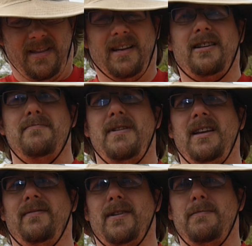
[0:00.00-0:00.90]
think I may
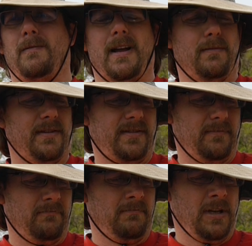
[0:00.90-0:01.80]
have come away with
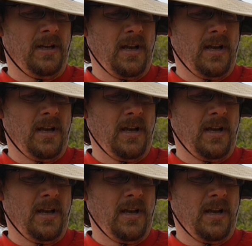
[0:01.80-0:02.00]
some